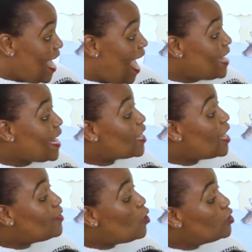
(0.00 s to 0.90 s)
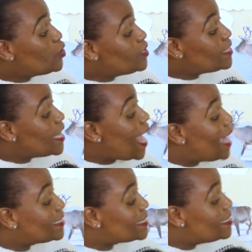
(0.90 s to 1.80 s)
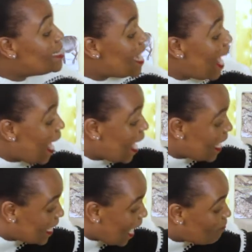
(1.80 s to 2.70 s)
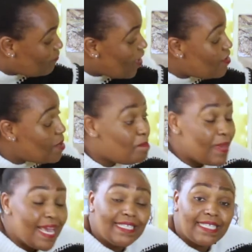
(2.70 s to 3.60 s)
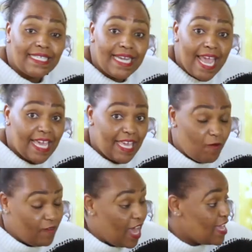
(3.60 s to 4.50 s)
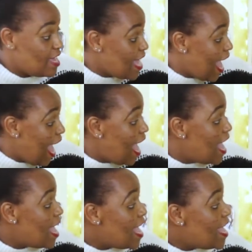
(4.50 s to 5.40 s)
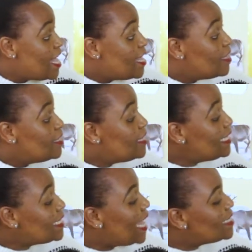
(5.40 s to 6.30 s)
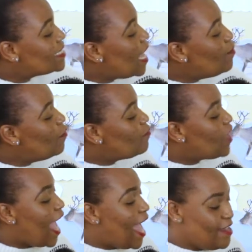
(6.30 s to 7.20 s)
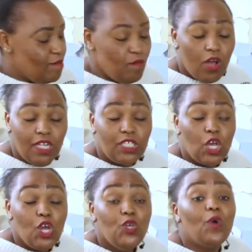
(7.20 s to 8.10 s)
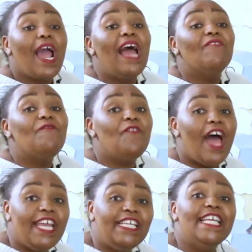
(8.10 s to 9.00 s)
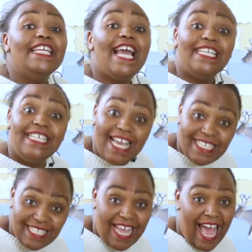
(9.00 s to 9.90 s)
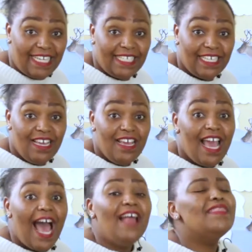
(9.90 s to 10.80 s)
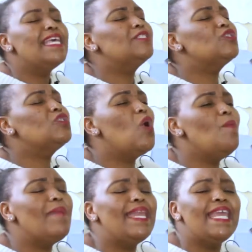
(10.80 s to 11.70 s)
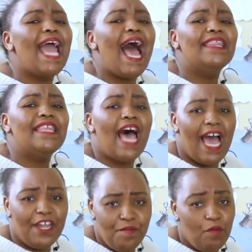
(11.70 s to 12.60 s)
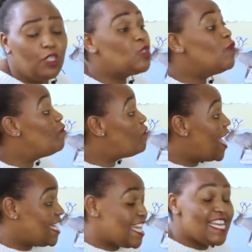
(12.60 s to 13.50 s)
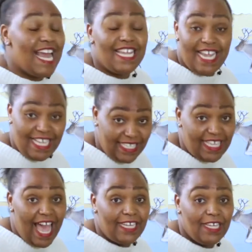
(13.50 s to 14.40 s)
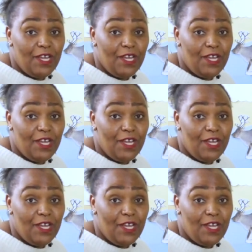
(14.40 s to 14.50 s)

And I can also see a snake, a very big snake over here. These are some of the animals you can find in a desert. And there are so many other animals you find in a desert.